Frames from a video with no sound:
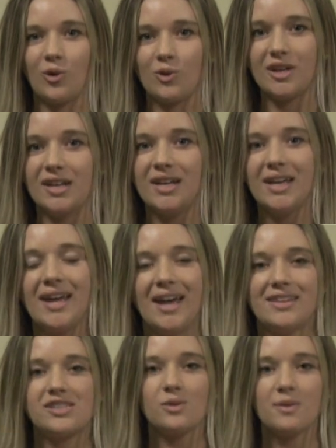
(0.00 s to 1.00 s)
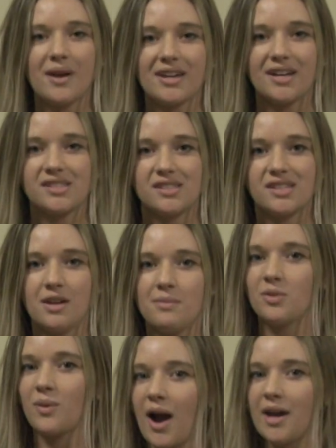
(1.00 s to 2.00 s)
Golden. And this week, my guest is
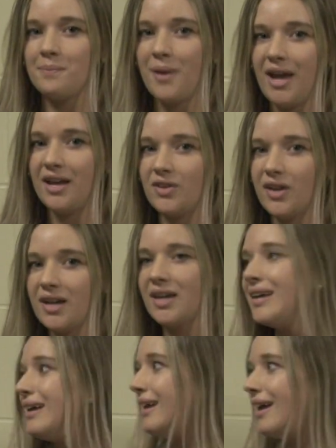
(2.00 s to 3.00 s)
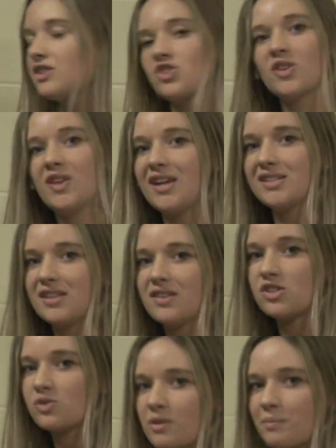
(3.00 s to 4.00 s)
going to be Ryan Poehling. I actually think he's
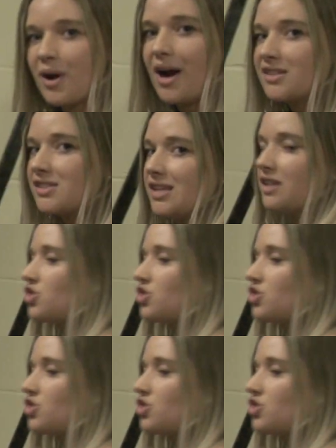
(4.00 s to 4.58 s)
in this room practicing